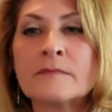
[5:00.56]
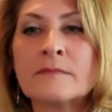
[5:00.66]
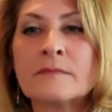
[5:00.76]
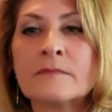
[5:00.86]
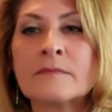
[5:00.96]

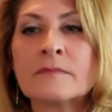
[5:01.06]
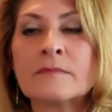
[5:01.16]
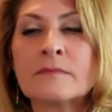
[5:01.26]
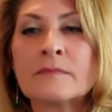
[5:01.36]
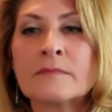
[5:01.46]

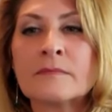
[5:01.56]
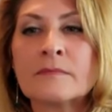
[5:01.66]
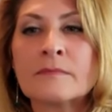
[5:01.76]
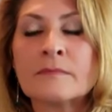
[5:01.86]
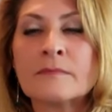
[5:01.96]

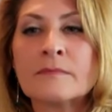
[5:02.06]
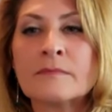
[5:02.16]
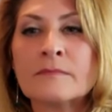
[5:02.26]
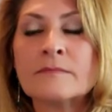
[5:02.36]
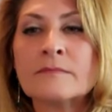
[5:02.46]

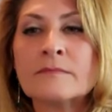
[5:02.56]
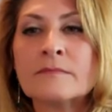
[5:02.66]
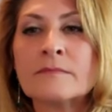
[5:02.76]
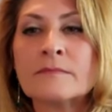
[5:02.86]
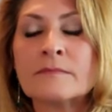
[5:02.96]

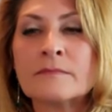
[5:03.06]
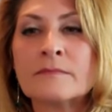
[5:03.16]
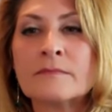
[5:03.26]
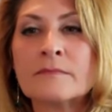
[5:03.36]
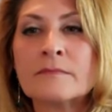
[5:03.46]

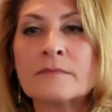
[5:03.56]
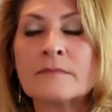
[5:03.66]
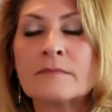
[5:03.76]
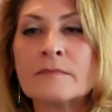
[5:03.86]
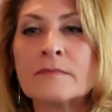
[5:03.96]

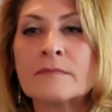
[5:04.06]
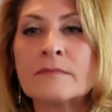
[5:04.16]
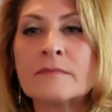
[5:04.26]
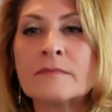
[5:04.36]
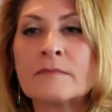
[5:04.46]

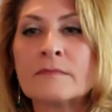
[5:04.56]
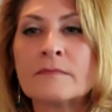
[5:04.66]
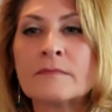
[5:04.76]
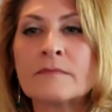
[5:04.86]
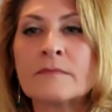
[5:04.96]

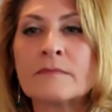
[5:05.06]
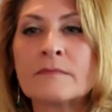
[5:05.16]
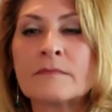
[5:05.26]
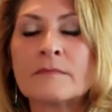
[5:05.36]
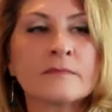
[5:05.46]

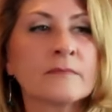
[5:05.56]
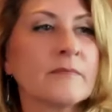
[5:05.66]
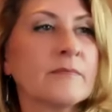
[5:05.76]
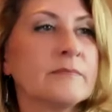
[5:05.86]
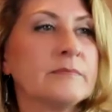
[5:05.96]

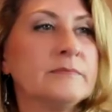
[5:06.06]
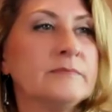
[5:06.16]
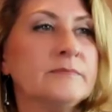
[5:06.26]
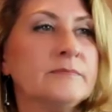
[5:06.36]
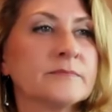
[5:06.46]

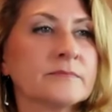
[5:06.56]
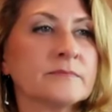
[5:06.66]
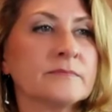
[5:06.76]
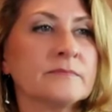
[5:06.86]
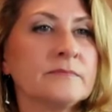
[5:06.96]

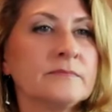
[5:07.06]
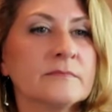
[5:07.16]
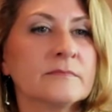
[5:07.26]
This person isn't speaking.